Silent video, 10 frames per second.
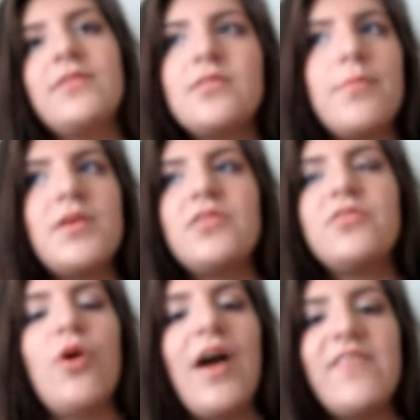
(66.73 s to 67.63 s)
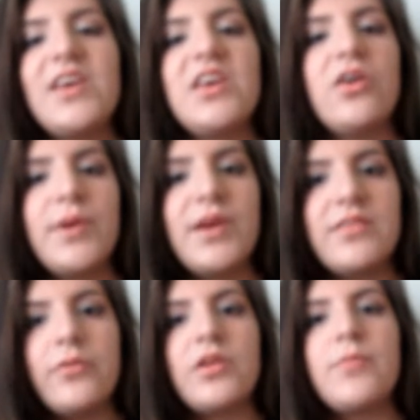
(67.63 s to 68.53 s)
something too high of a heel
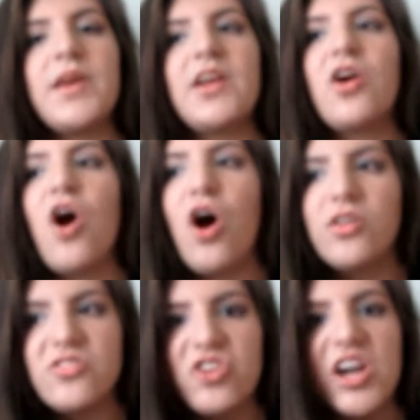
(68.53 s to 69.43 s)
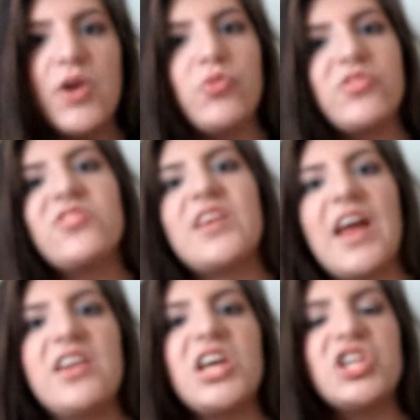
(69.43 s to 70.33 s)
because I was gonna be at a concert and I was
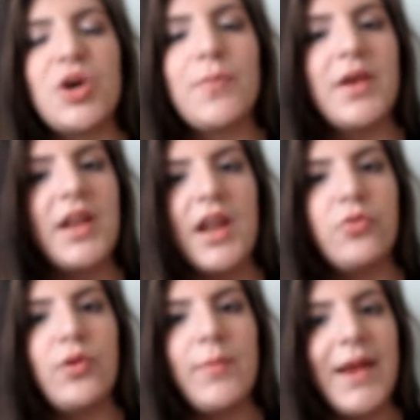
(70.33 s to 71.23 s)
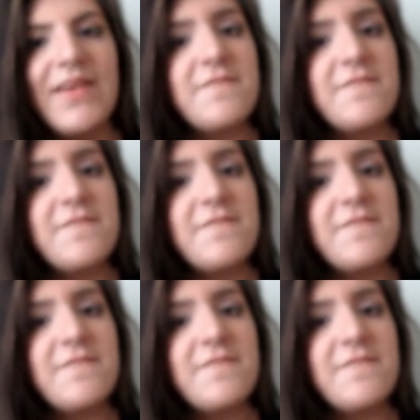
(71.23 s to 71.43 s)
standing and jumping and I don't want my